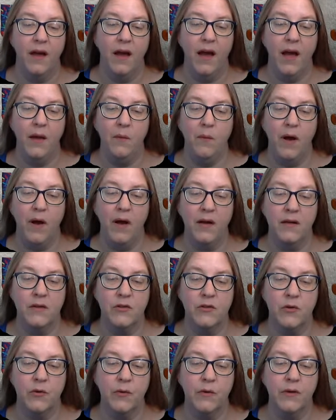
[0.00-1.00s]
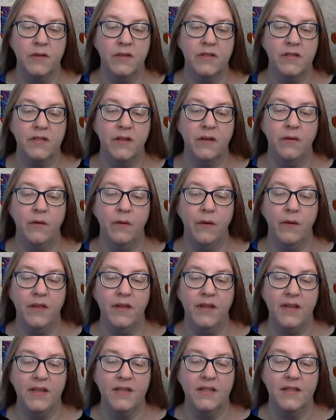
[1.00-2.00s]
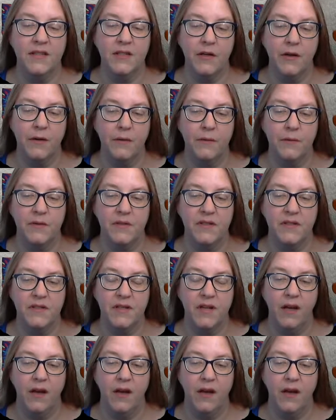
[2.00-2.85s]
I walked towards the northeast coast,